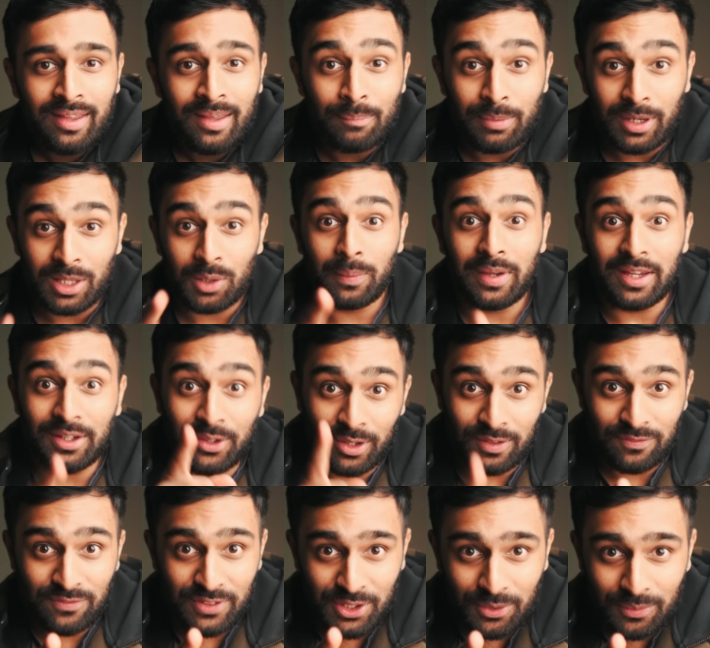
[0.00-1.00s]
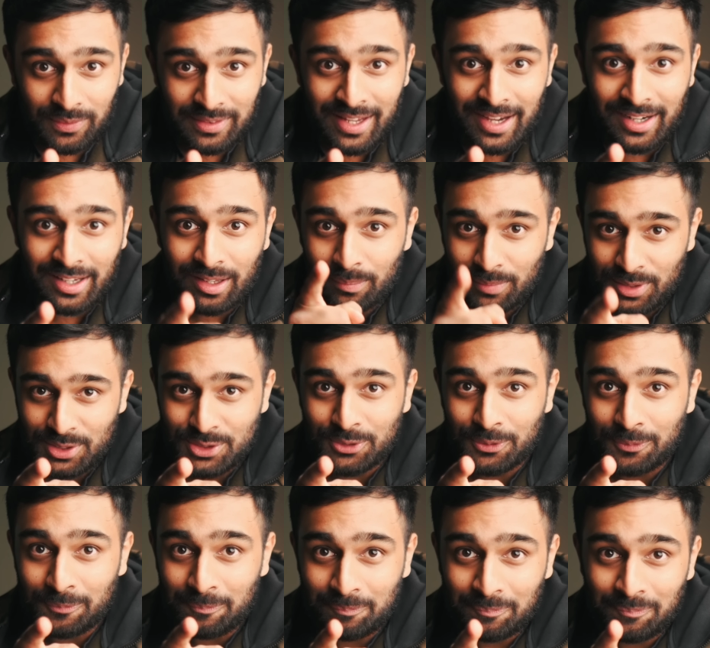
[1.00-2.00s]
By the way, I got a video on that coming
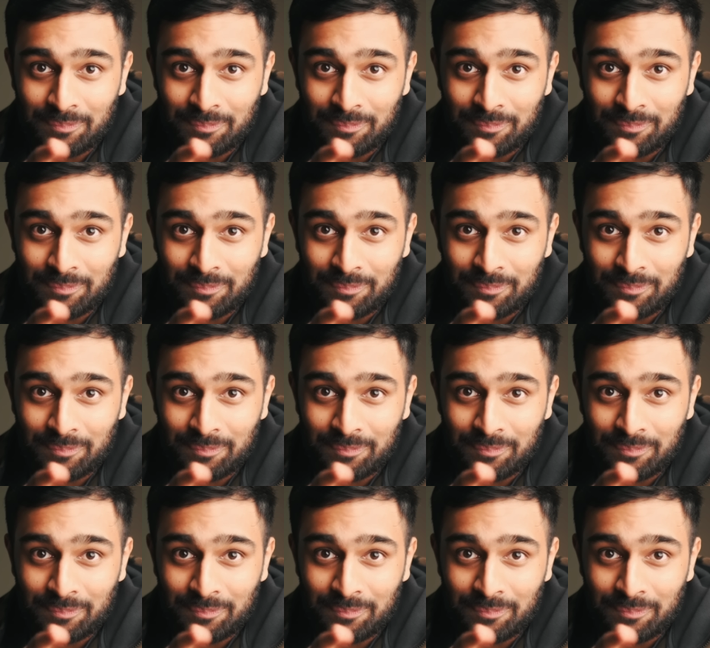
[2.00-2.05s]
soon.